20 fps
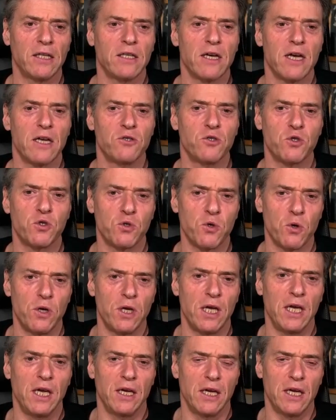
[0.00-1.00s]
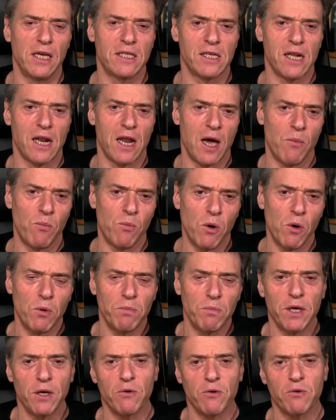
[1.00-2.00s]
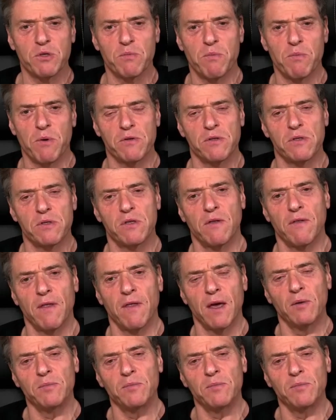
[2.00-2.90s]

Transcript: and Sunni Islam? What would be your response to that?